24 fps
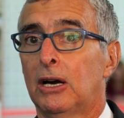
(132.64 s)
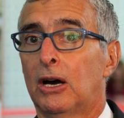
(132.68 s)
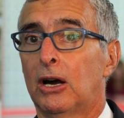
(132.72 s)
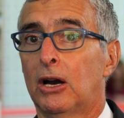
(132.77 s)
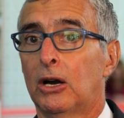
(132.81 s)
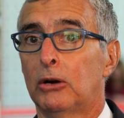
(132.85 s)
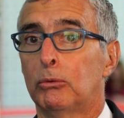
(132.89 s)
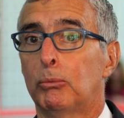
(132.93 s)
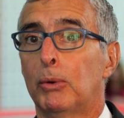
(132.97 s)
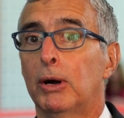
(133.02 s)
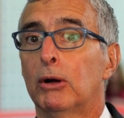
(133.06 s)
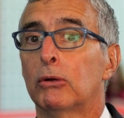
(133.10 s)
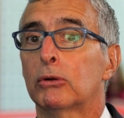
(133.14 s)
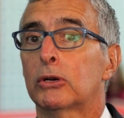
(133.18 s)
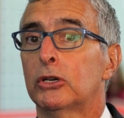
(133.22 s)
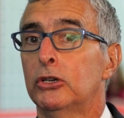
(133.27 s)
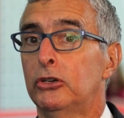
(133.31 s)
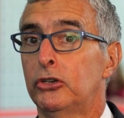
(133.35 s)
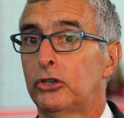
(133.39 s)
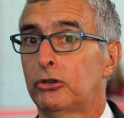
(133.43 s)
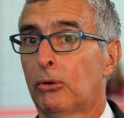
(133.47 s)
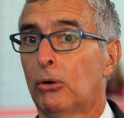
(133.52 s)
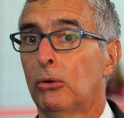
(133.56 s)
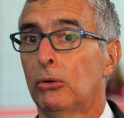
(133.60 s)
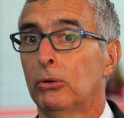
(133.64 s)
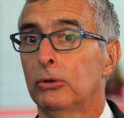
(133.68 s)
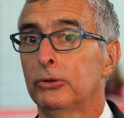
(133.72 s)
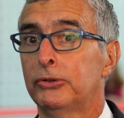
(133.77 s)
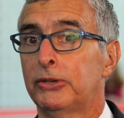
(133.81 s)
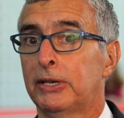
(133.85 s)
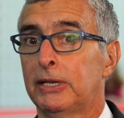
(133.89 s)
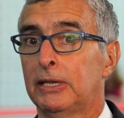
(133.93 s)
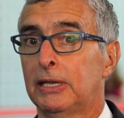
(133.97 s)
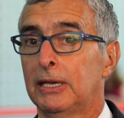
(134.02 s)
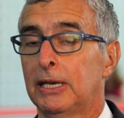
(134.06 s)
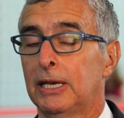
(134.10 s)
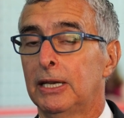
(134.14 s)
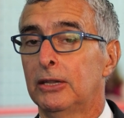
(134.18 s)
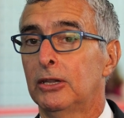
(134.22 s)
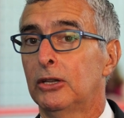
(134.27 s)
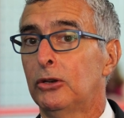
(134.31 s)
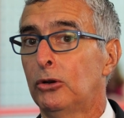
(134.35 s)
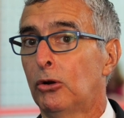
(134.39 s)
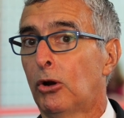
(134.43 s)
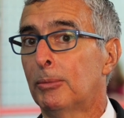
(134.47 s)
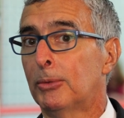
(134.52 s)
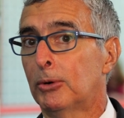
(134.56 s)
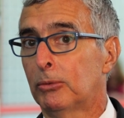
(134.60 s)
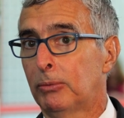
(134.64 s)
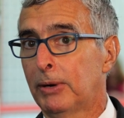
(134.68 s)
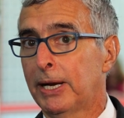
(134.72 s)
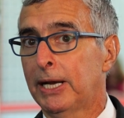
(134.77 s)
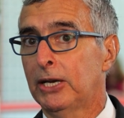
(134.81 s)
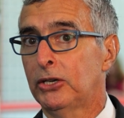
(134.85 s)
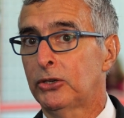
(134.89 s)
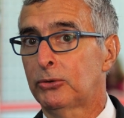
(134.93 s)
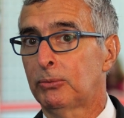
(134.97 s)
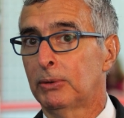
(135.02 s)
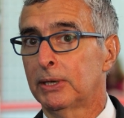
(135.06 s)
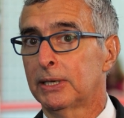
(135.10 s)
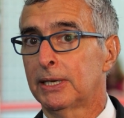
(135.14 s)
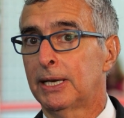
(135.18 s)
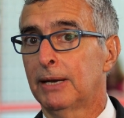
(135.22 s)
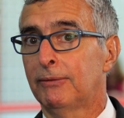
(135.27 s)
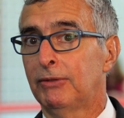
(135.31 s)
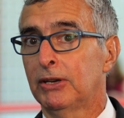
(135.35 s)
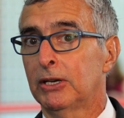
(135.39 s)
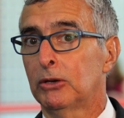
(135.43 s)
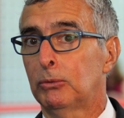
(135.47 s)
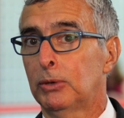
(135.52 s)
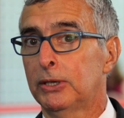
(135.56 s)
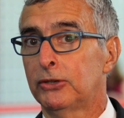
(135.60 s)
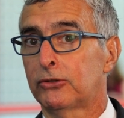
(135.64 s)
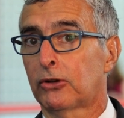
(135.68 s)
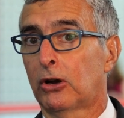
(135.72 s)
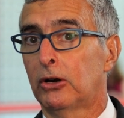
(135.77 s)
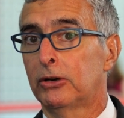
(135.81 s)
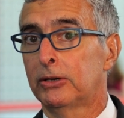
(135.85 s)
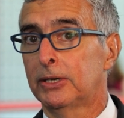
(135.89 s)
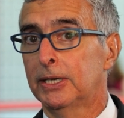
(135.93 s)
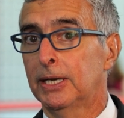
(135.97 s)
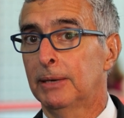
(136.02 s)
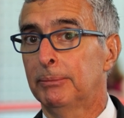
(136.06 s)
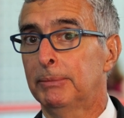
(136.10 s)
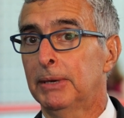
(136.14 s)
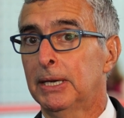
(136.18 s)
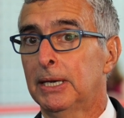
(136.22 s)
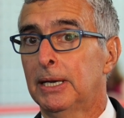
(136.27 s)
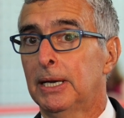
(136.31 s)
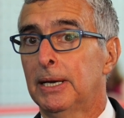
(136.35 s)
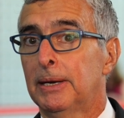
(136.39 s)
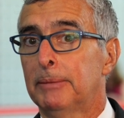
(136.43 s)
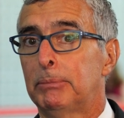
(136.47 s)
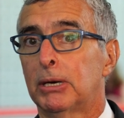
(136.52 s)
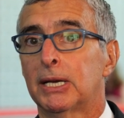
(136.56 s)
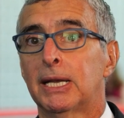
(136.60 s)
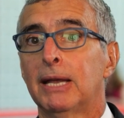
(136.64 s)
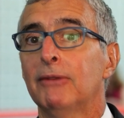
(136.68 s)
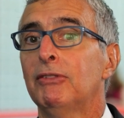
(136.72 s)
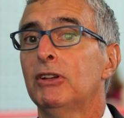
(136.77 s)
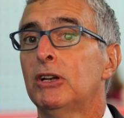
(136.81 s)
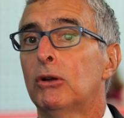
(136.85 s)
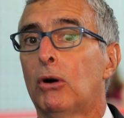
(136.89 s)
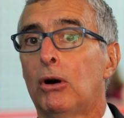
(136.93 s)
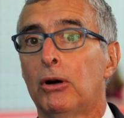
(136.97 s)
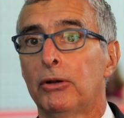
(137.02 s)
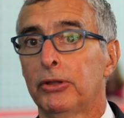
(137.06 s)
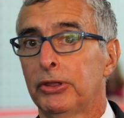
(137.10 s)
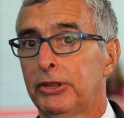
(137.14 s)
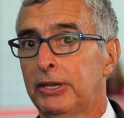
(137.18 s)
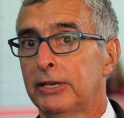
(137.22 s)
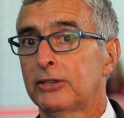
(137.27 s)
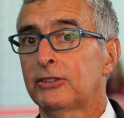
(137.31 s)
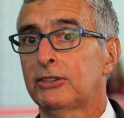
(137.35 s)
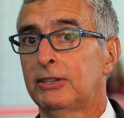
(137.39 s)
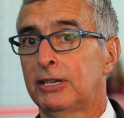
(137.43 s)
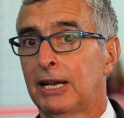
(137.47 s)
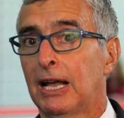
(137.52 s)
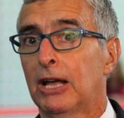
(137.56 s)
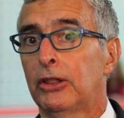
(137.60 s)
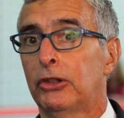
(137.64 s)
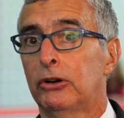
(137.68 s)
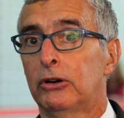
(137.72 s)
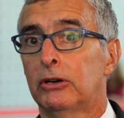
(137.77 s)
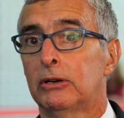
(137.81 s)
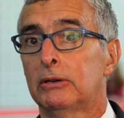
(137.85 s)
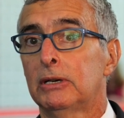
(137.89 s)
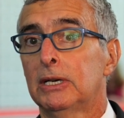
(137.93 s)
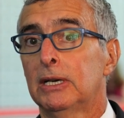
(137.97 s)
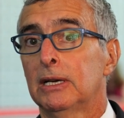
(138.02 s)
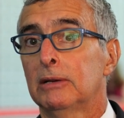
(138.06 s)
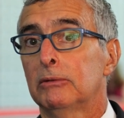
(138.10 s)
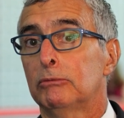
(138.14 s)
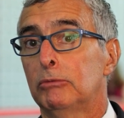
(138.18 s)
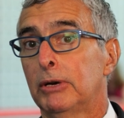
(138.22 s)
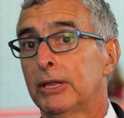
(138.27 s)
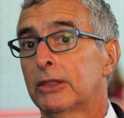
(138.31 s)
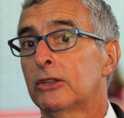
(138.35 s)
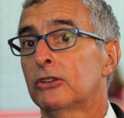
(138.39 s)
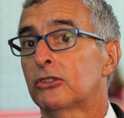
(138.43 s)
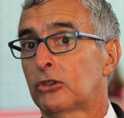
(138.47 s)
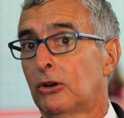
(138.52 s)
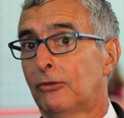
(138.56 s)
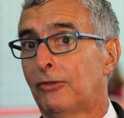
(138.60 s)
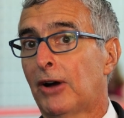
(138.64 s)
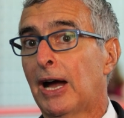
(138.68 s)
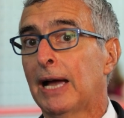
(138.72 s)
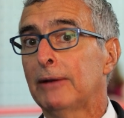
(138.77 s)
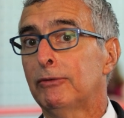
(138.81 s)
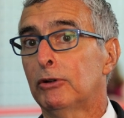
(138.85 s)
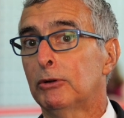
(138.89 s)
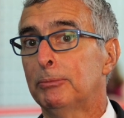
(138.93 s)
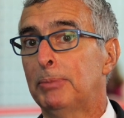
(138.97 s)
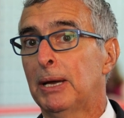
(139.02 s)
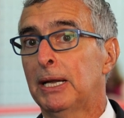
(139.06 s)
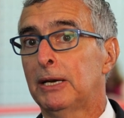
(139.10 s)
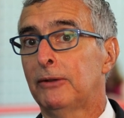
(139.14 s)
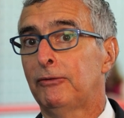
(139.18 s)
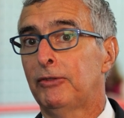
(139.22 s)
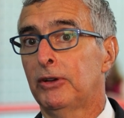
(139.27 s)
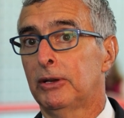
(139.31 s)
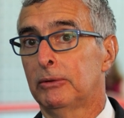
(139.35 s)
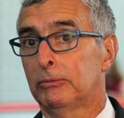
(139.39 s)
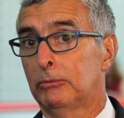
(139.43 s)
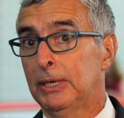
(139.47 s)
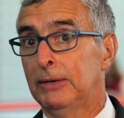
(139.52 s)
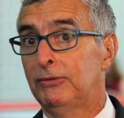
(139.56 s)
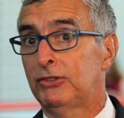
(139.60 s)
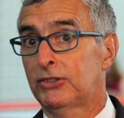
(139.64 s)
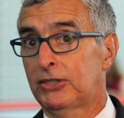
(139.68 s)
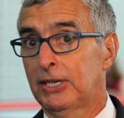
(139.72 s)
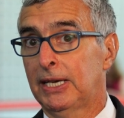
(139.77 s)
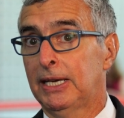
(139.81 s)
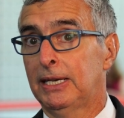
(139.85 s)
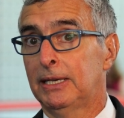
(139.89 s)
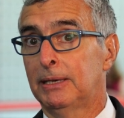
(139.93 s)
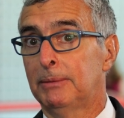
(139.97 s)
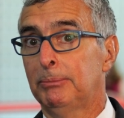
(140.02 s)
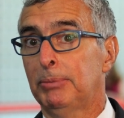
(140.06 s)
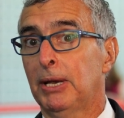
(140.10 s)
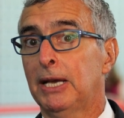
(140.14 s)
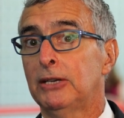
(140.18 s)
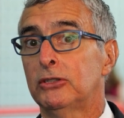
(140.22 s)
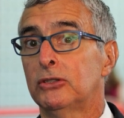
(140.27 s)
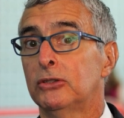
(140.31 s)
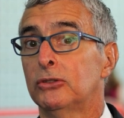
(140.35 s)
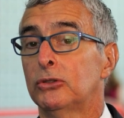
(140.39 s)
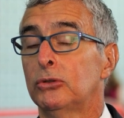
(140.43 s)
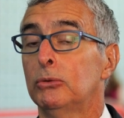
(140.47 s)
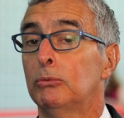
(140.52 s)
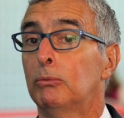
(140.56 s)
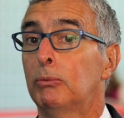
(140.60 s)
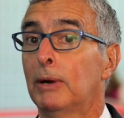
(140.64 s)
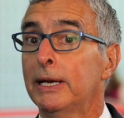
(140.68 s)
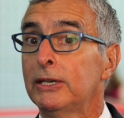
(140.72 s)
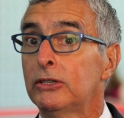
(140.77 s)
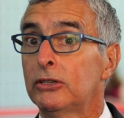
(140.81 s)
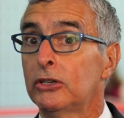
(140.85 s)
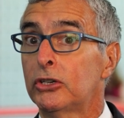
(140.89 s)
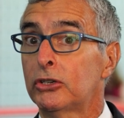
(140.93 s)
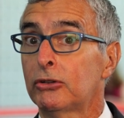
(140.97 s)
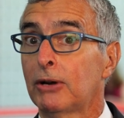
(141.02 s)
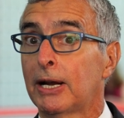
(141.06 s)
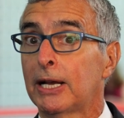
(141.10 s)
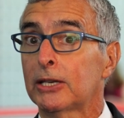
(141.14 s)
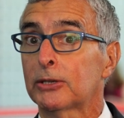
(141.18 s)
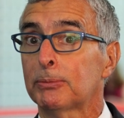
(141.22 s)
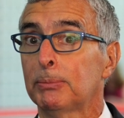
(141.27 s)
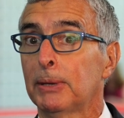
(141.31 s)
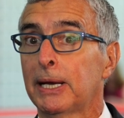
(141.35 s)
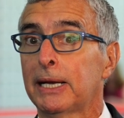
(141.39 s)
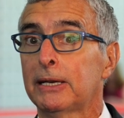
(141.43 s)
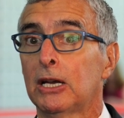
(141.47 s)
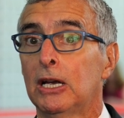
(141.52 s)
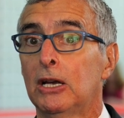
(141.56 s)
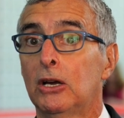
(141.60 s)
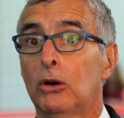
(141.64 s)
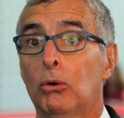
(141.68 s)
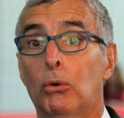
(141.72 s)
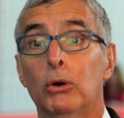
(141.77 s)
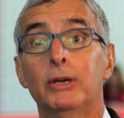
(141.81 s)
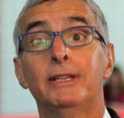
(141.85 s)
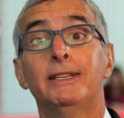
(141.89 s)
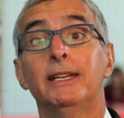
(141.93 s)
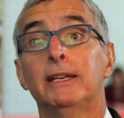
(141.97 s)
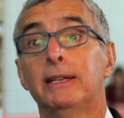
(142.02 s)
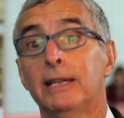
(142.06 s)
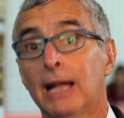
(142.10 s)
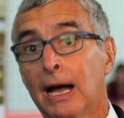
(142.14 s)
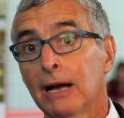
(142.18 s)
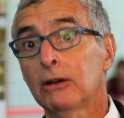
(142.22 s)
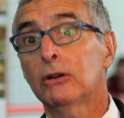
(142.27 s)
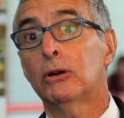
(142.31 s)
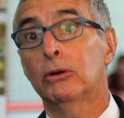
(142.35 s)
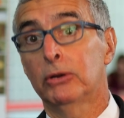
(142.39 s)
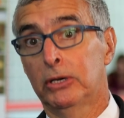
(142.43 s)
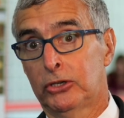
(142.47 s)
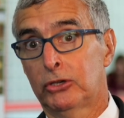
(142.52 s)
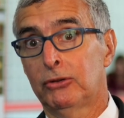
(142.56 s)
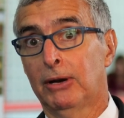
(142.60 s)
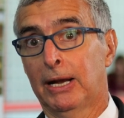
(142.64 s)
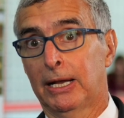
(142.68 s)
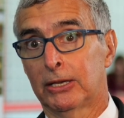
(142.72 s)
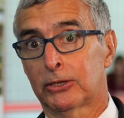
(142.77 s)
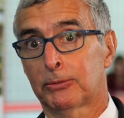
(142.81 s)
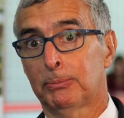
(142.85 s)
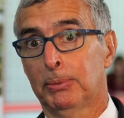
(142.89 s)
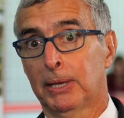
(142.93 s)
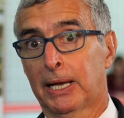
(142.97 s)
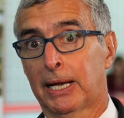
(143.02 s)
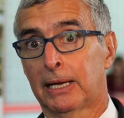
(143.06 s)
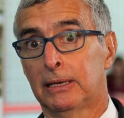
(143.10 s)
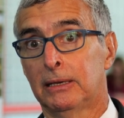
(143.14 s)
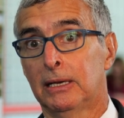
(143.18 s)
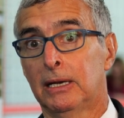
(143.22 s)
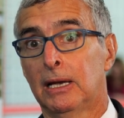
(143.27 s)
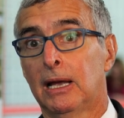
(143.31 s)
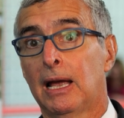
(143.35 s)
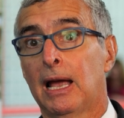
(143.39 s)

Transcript: are well controlled and in the normal range when giving Quizartinib. But given all this together, with the survival benefit we've seen in patients who went to transplant or did not go to transplant